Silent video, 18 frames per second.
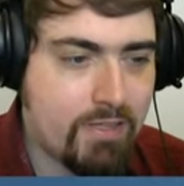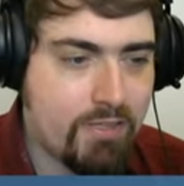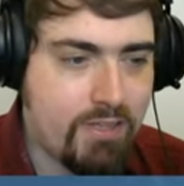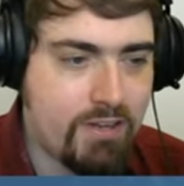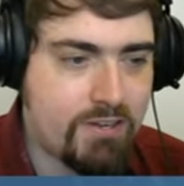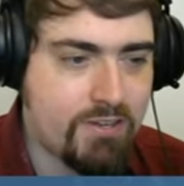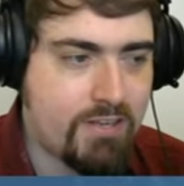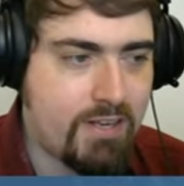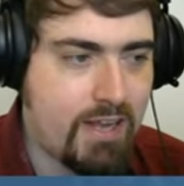
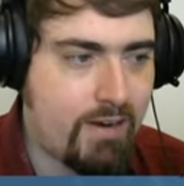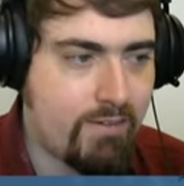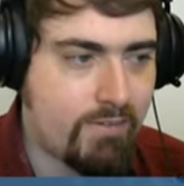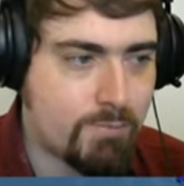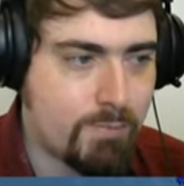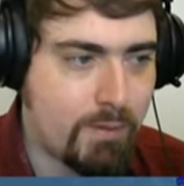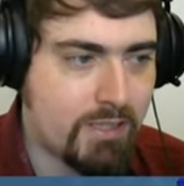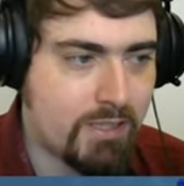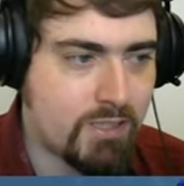This
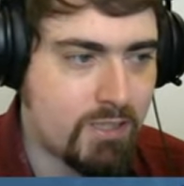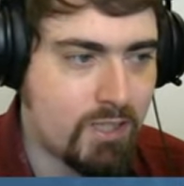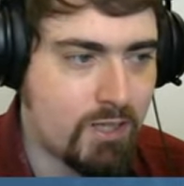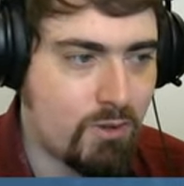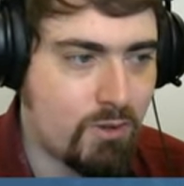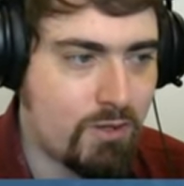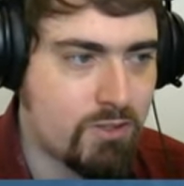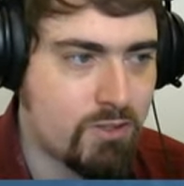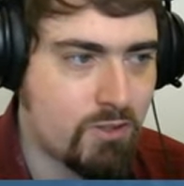naval battle
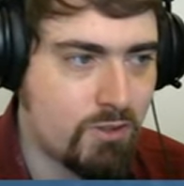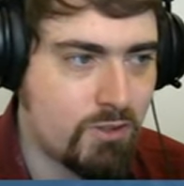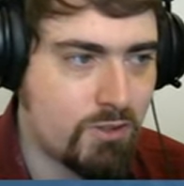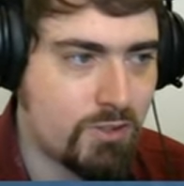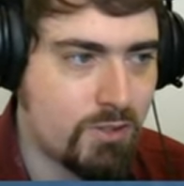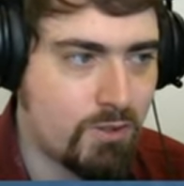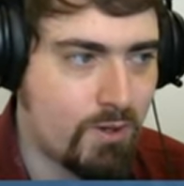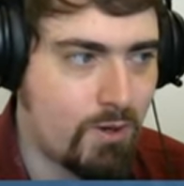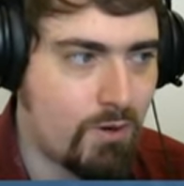though is
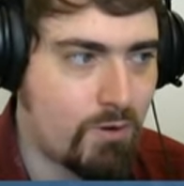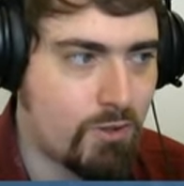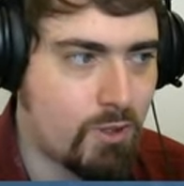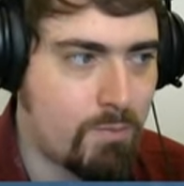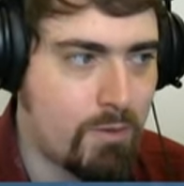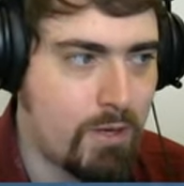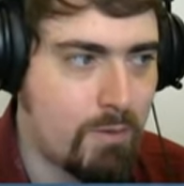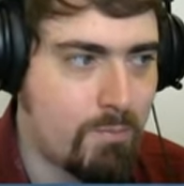also going to be